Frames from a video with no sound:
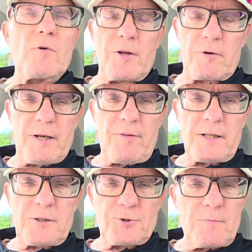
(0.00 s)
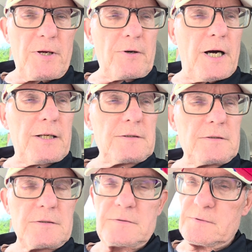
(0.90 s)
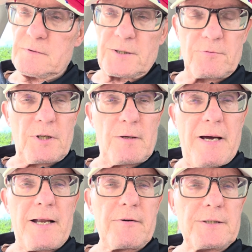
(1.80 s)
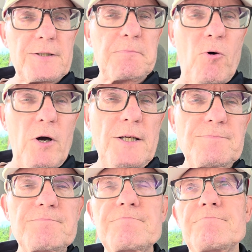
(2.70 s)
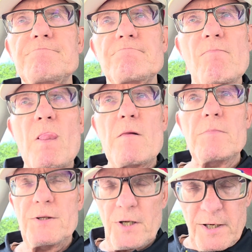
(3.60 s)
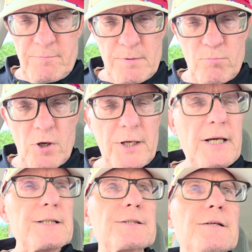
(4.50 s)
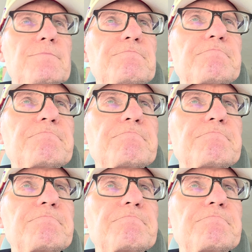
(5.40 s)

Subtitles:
Whether I think there should be or not doesn't really matter at this point, but none have been brought against him.